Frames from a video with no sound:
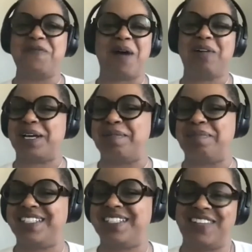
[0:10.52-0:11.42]

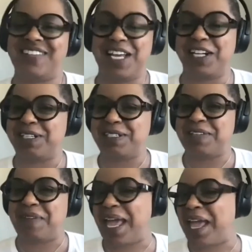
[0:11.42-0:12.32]
Welcome to the
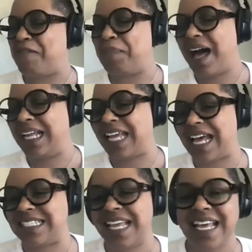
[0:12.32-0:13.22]
Inclusive A F
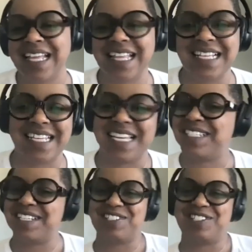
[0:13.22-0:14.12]
podcast. This
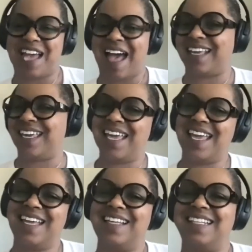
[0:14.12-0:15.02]
is Jackie
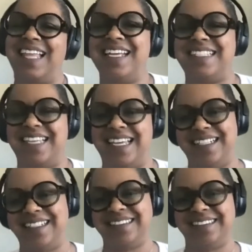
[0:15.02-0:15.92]

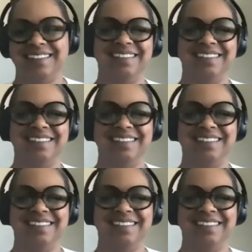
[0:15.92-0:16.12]
Clayton.